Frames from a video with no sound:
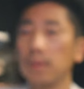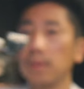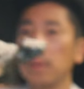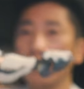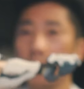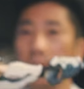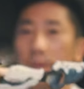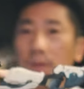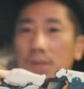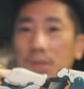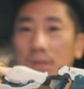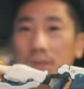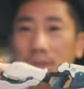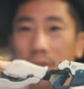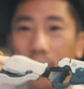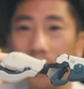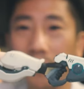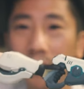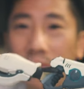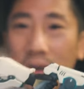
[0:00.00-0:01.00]
This looks
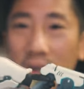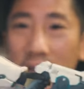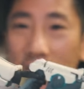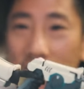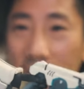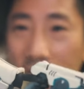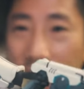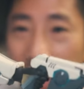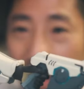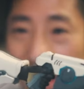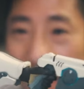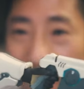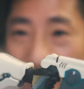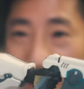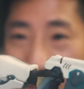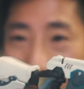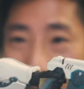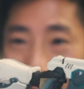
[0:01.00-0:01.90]
so freaking good.